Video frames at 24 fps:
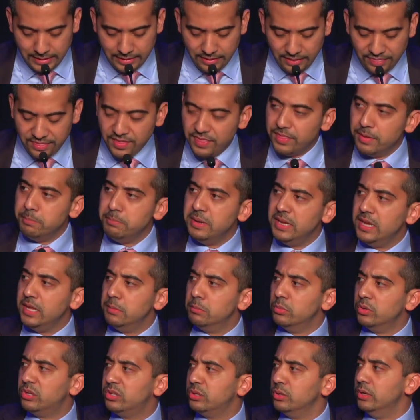than the mini
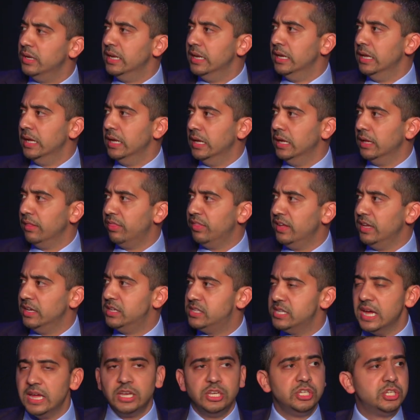Mussolini, the
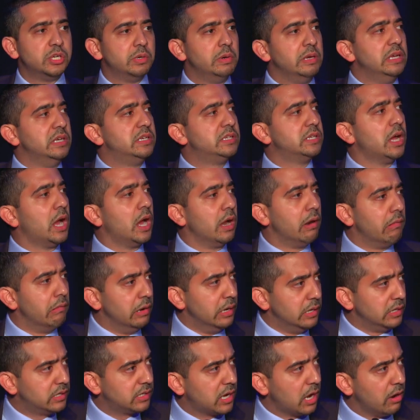tangerine
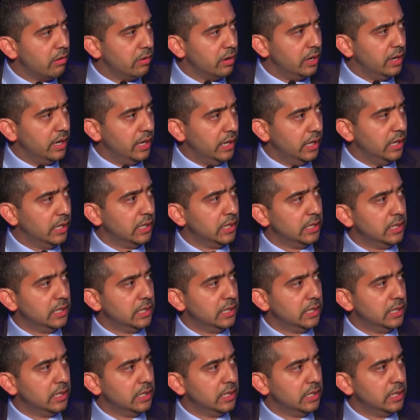tyrant currently